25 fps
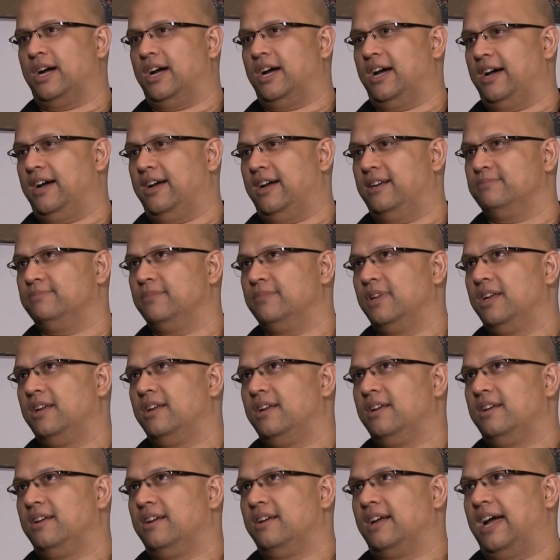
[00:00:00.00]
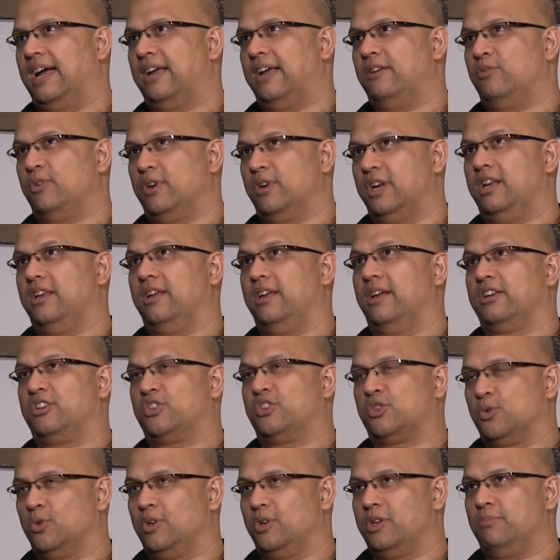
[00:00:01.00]
I
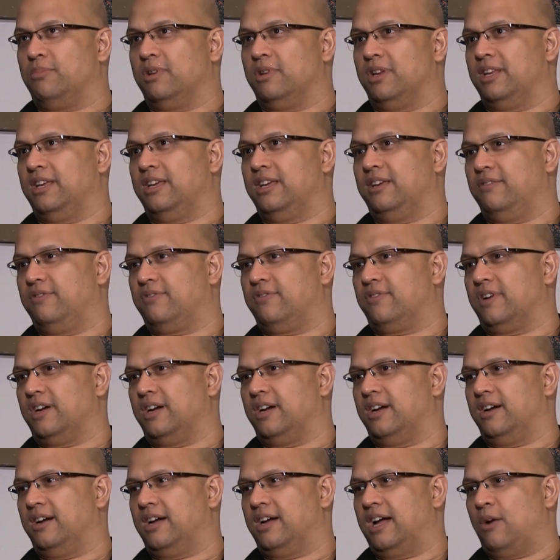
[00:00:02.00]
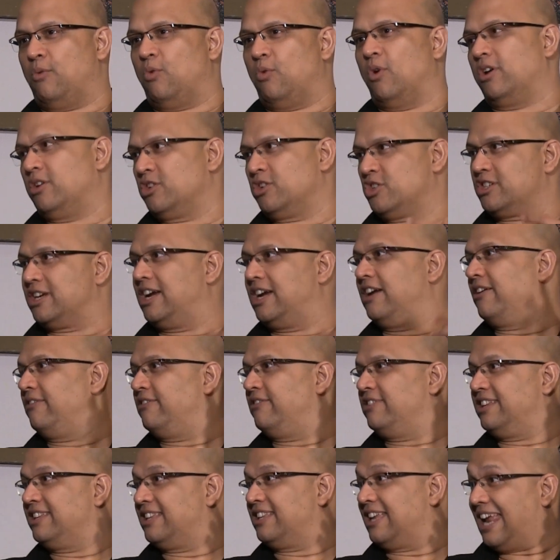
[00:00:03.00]
truly believe I want to share
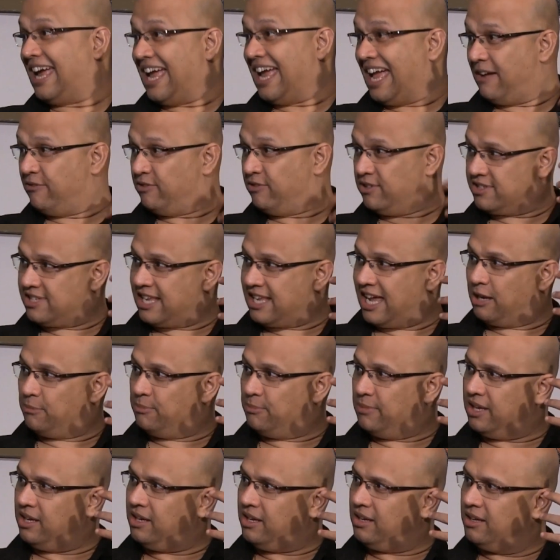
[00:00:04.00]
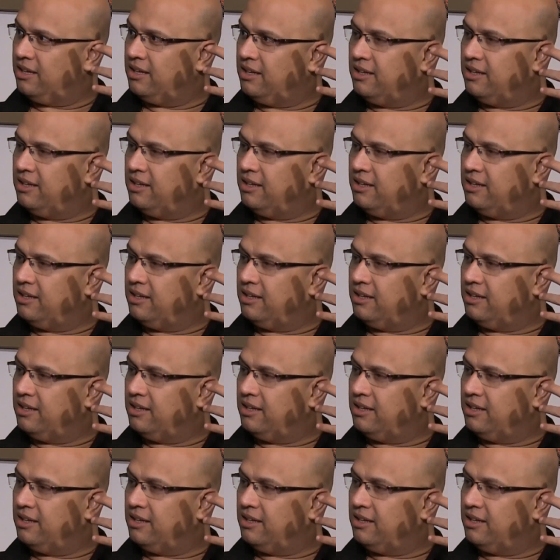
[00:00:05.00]
everything that I have inside me.